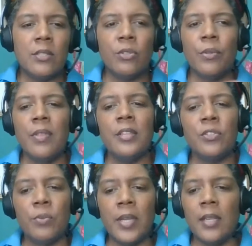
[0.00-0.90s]
So
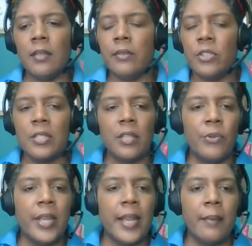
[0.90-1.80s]
this week, just a
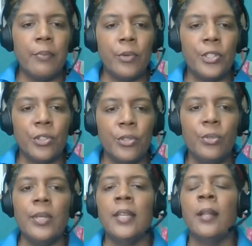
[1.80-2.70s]
recap, what you're
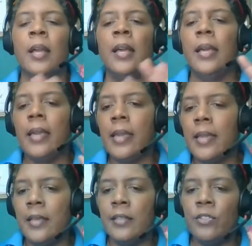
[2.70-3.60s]
doing
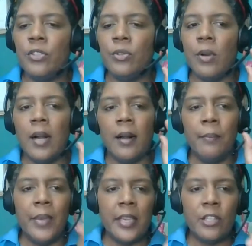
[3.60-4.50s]
is you
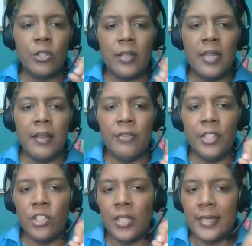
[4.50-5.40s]
are making sure the
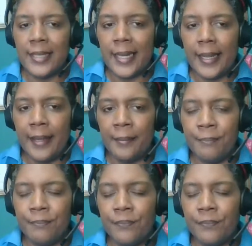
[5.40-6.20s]
definition is clear,